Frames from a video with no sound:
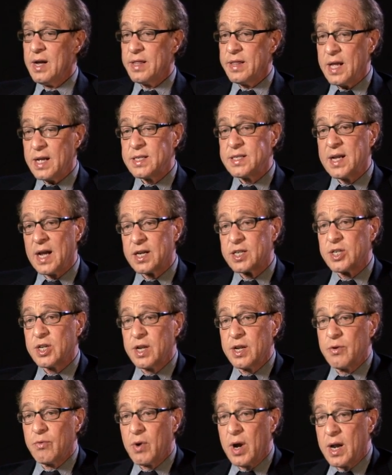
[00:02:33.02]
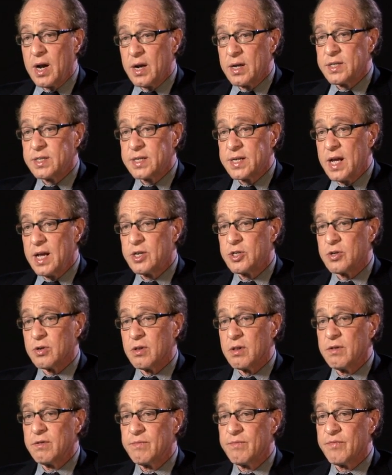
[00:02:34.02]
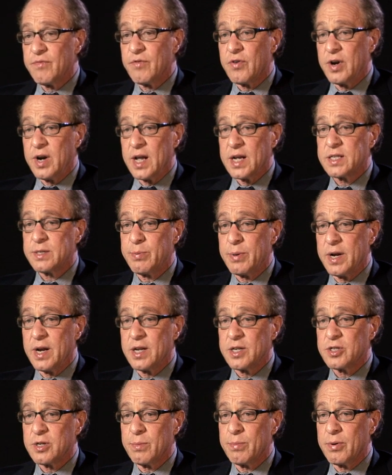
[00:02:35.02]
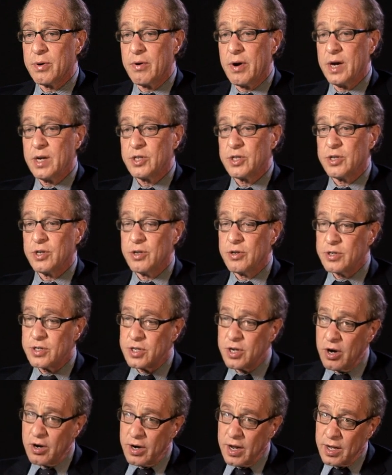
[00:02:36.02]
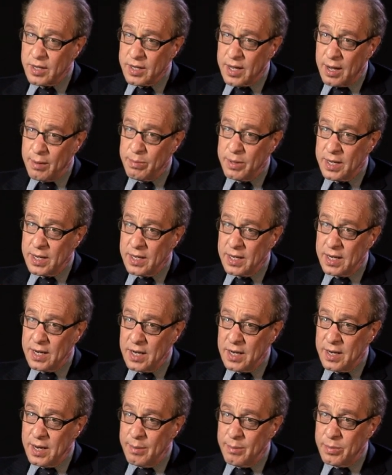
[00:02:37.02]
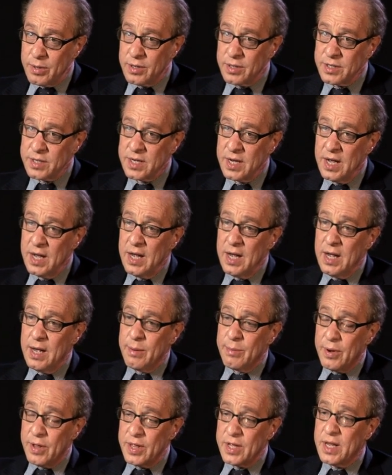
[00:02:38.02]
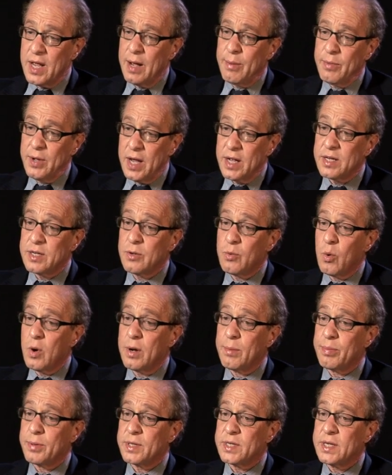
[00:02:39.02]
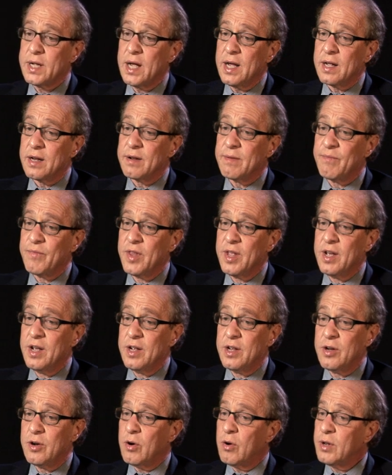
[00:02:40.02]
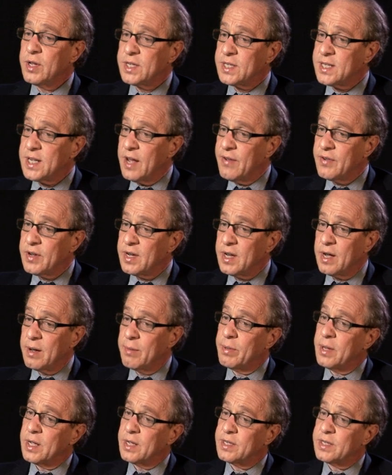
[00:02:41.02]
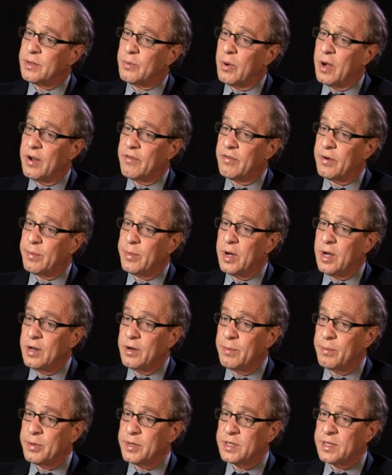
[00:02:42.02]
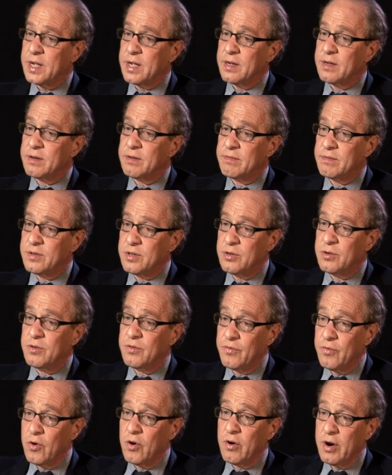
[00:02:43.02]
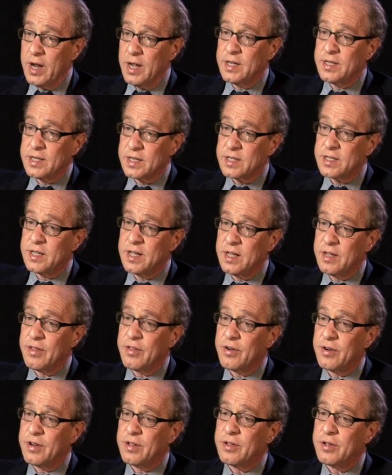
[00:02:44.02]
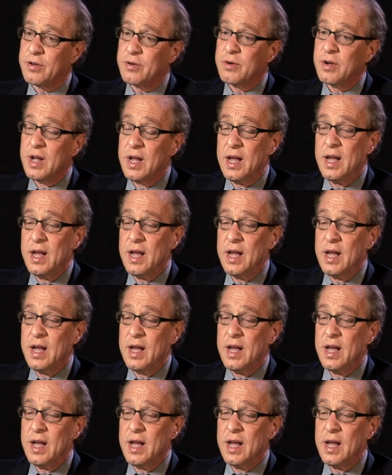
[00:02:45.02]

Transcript: That's actually right on schedule for an exponential progression. You start out doubling little numbers. By the time you get to 1%, you're only seven doublings away from 100%, 2, 4, 8, 16, 32.